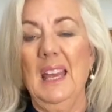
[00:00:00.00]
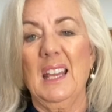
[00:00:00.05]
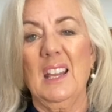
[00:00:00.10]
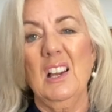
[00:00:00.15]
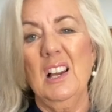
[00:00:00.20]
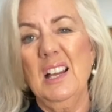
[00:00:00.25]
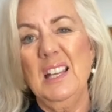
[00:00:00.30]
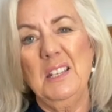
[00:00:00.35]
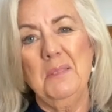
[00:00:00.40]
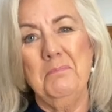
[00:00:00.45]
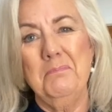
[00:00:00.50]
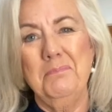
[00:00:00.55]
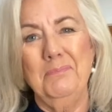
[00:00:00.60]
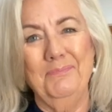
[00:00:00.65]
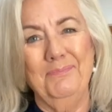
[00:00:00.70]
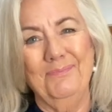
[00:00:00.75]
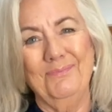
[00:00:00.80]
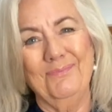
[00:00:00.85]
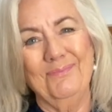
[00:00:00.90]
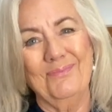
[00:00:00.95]
kind of
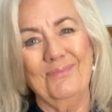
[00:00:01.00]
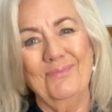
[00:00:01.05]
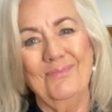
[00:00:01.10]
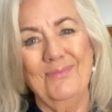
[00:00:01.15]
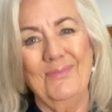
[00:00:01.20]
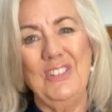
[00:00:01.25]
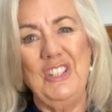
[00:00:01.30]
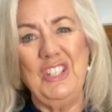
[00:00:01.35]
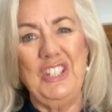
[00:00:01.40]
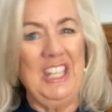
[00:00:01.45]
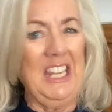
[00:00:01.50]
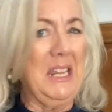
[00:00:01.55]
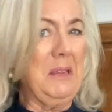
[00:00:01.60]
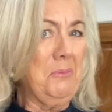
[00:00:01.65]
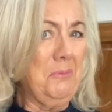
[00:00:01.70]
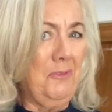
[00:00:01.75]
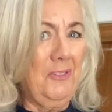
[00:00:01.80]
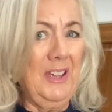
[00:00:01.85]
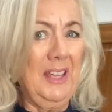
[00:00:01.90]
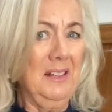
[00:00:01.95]

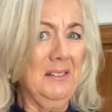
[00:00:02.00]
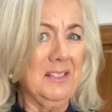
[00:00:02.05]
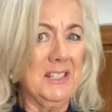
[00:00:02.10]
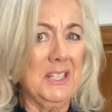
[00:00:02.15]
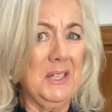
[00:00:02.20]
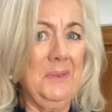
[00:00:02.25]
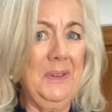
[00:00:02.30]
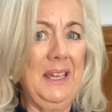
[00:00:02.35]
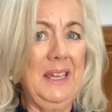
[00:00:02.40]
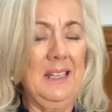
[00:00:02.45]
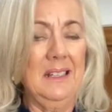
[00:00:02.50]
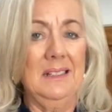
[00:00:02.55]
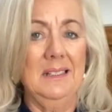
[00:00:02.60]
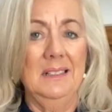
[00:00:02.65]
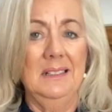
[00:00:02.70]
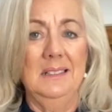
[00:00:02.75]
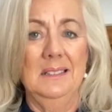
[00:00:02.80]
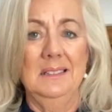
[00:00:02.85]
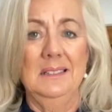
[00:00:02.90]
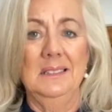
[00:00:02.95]
cheap feel to it.
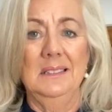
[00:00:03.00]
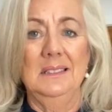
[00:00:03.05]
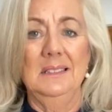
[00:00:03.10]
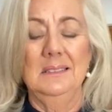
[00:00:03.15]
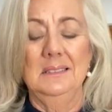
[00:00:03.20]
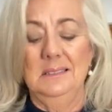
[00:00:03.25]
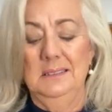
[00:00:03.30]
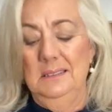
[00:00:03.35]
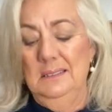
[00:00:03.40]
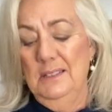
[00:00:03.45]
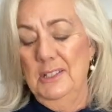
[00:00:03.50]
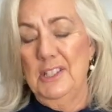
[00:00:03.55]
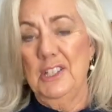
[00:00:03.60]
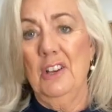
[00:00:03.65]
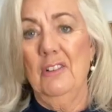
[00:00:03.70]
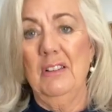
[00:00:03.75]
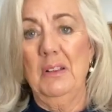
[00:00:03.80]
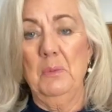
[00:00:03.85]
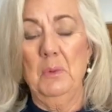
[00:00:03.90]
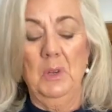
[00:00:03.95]

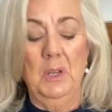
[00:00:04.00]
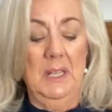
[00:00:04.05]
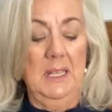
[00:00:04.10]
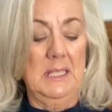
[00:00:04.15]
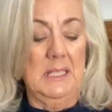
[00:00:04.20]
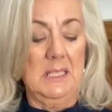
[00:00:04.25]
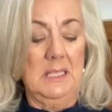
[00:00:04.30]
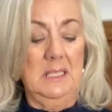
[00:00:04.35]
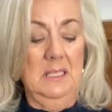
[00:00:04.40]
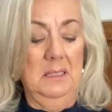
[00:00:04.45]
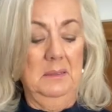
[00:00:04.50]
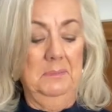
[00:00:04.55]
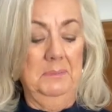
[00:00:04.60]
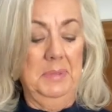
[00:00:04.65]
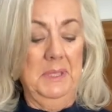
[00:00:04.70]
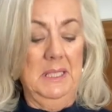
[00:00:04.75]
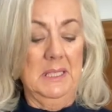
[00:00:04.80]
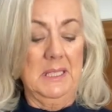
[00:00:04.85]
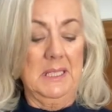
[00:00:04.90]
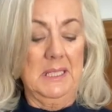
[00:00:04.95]
Sorry, Wallis,
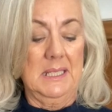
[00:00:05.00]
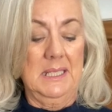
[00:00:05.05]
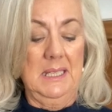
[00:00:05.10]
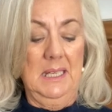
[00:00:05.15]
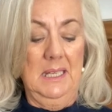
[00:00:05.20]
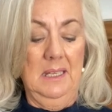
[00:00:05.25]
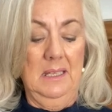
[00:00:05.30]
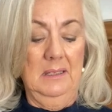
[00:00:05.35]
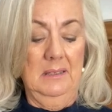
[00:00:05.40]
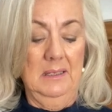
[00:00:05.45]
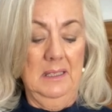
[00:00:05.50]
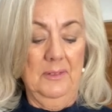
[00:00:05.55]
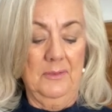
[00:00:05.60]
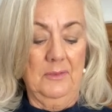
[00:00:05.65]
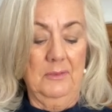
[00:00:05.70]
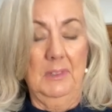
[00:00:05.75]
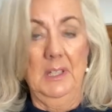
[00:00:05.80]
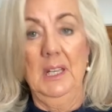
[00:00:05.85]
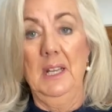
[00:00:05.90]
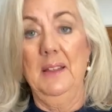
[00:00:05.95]
but,
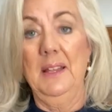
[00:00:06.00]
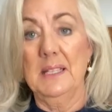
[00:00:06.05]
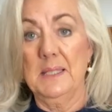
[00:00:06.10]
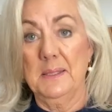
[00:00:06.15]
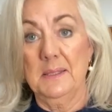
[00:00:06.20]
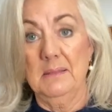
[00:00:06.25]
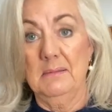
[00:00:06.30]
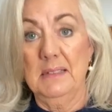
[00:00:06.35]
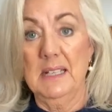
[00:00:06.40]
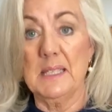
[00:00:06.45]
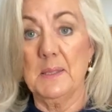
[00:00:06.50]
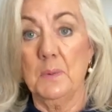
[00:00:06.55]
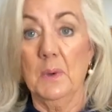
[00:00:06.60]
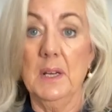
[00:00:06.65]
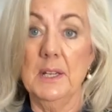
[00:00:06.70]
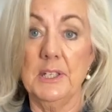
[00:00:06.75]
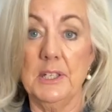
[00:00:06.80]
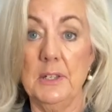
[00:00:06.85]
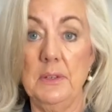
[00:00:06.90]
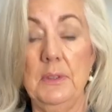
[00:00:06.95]
you know, that's
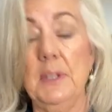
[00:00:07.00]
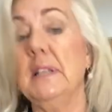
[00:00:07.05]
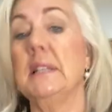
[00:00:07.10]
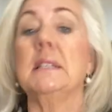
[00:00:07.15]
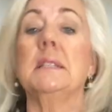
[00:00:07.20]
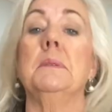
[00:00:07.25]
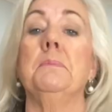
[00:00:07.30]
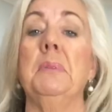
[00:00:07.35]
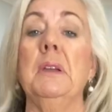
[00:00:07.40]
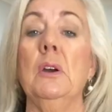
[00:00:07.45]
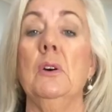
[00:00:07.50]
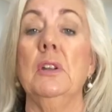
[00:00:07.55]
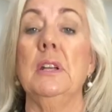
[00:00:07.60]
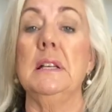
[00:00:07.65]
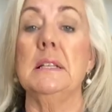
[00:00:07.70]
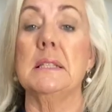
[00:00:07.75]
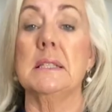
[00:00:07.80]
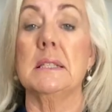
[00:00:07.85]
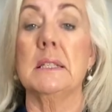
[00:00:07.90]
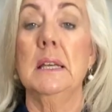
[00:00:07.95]
why I do this, to be
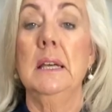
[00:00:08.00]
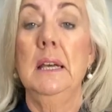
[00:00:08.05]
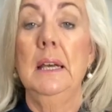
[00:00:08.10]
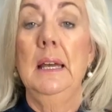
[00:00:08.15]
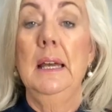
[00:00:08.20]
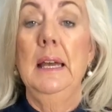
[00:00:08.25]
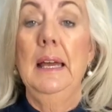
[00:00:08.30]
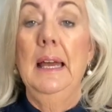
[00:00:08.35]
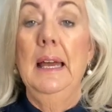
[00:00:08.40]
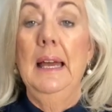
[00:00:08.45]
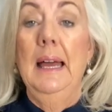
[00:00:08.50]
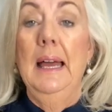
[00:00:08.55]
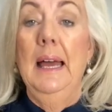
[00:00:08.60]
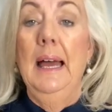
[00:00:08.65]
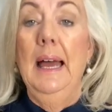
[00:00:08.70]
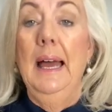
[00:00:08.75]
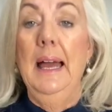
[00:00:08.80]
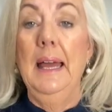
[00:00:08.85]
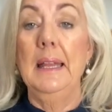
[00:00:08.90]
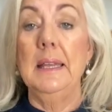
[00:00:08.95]
honest.
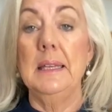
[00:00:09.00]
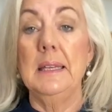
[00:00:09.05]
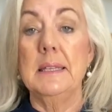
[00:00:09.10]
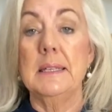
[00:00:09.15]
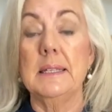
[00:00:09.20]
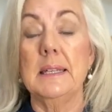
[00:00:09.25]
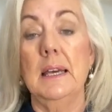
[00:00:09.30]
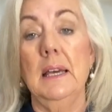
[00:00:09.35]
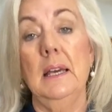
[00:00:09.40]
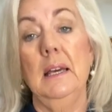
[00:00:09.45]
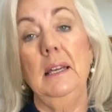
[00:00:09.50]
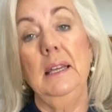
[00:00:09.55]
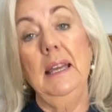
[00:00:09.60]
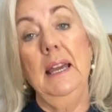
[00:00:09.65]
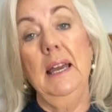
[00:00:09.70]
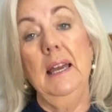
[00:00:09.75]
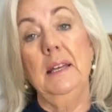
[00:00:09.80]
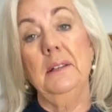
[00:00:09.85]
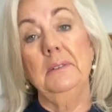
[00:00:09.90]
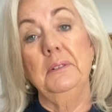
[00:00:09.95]
And
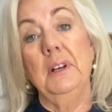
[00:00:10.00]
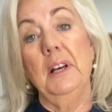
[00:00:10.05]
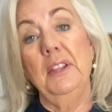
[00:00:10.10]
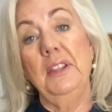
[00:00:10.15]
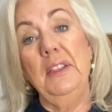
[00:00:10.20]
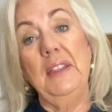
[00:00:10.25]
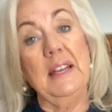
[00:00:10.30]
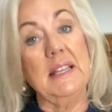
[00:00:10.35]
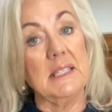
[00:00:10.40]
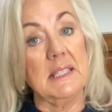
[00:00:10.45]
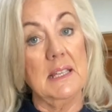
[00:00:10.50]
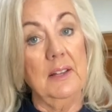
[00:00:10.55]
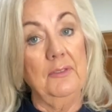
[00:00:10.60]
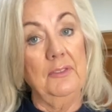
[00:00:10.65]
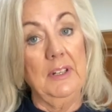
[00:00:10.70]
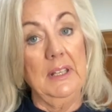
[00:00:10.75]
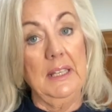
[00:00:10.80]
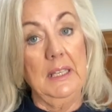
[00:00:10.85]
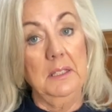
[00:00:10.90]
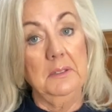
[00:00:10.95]
yeah, I think that's
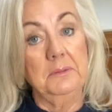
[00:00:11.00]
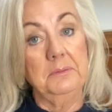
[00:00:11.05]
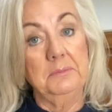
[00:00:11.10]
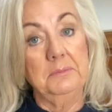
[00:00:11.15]
lovely.